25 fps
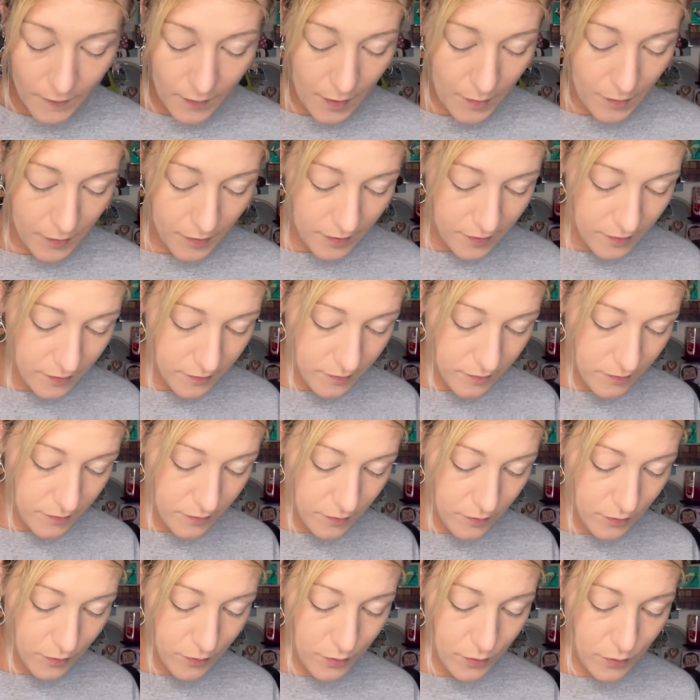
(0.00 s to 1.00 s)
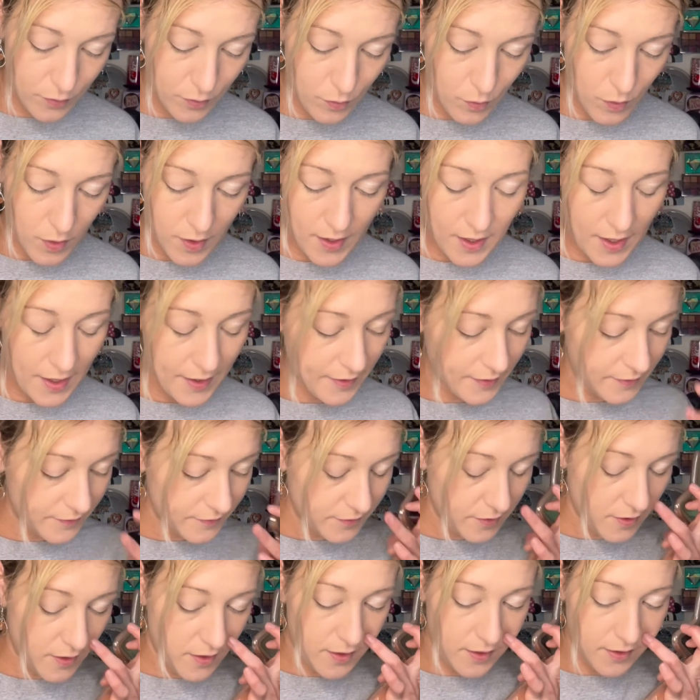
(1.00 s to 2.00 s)
We're gonna do one eye at a
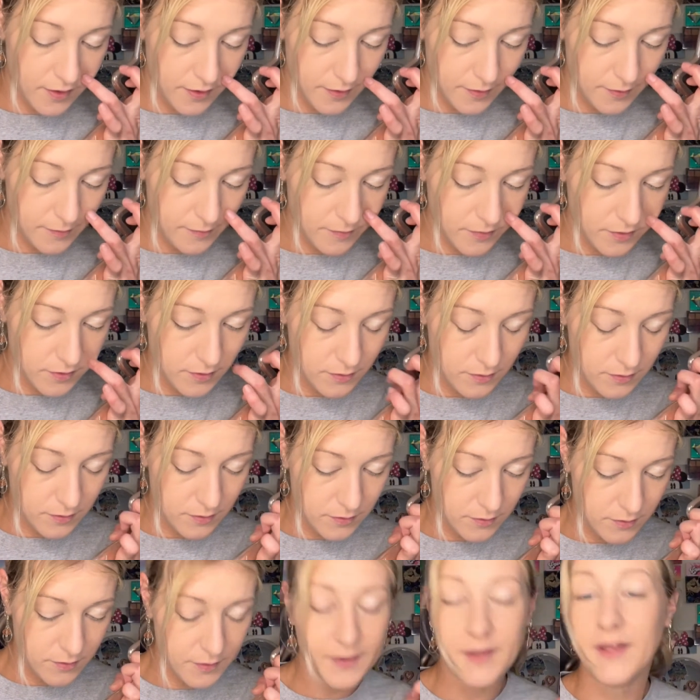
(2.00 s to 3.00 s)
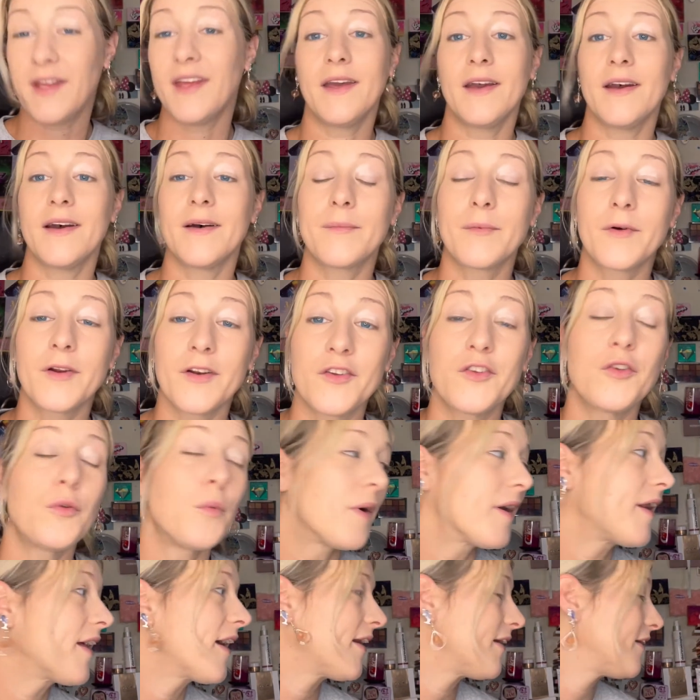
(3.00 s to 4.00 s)
time. Yeah, I'm gonna
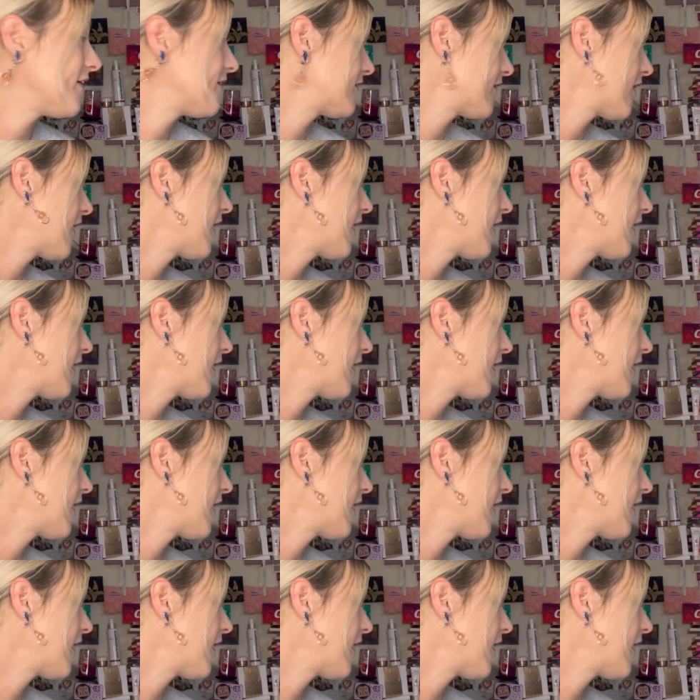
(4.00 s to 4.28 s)
do one eye at a